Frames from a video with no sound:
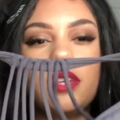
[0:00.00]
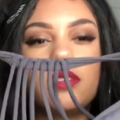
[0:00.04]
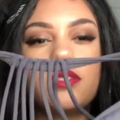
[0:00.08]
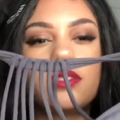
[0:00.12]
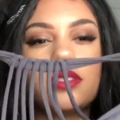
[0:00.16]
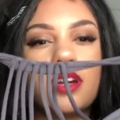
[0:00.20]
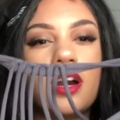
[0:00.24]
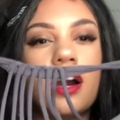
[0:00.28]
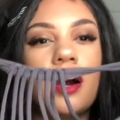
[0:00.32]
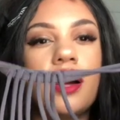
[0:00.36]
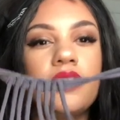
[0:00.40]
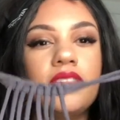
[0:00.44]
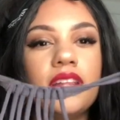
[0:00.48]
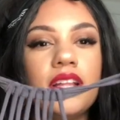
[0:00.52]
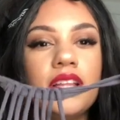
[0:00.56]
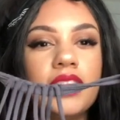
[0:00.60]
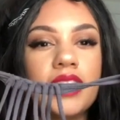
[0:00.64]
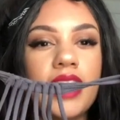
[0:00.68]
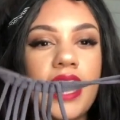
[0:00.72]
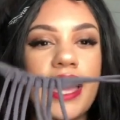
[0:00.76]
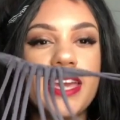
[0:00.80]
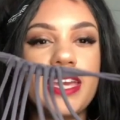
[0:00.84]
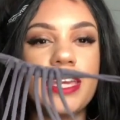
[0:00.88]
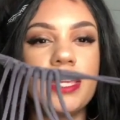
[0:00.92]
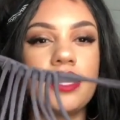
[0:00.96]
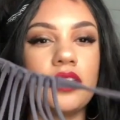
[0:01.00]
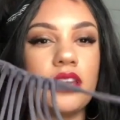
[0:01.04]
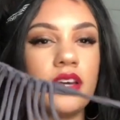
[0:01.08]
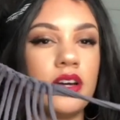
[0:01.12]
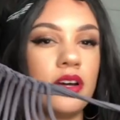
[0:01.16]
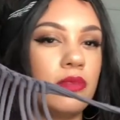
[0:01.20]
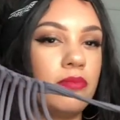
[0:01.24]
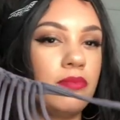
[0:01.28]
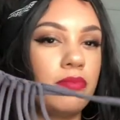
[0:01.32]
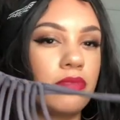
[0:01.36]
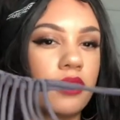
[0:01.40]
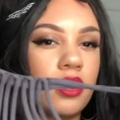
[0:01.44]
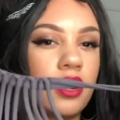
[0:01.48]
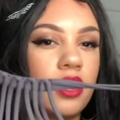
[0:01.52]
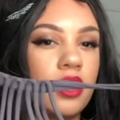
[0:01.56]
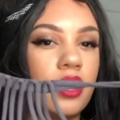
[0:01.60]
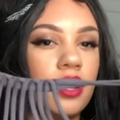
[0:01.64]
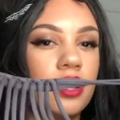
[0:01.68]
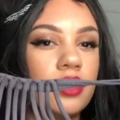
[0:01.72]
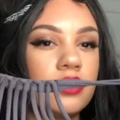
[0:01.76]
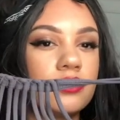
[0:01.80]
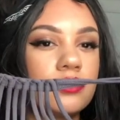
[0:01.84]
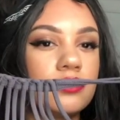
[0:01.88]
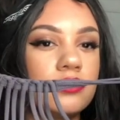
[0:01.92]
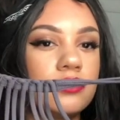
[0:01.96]
it's called the Lighten Up
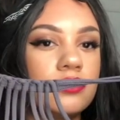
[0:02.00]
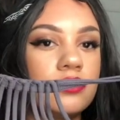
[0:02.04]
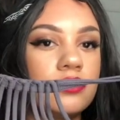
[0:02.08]
Bra.